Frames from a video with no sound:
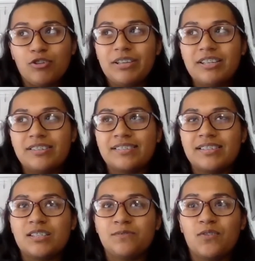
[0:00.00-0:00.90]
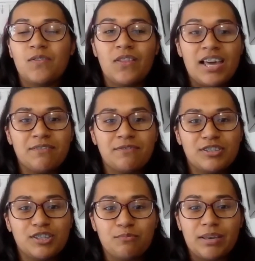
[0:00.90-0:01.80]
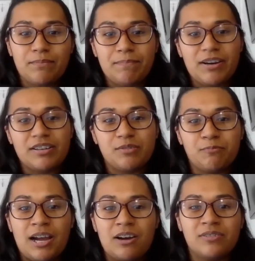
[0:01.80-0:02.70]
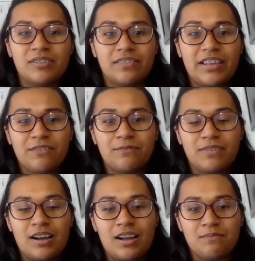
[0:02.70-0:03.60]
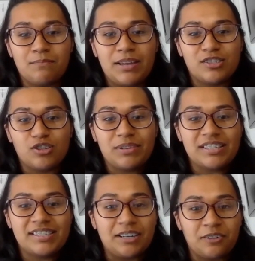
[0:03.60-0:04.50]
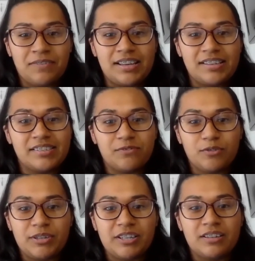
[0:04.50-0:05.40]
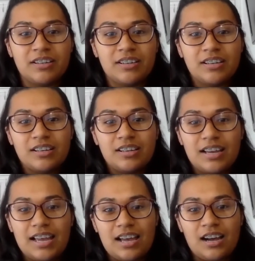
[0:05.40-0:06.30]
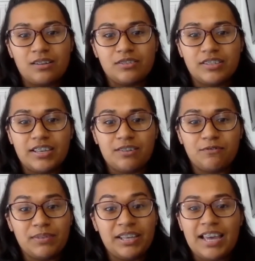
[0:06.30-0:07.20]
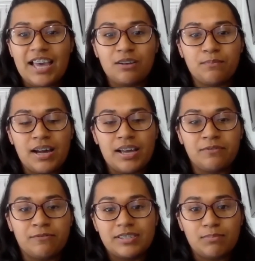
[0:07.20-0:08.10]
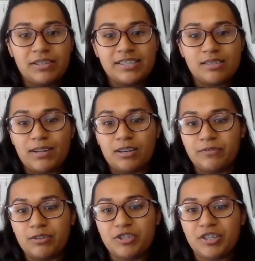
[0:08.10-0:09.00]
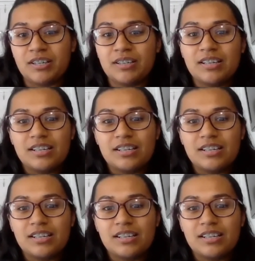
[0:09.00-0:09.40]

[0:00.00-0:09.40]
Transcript: To be successful in life to make my parents proud. They've uh, made so many sacrifices for me uh, to give me and my siblings a better future.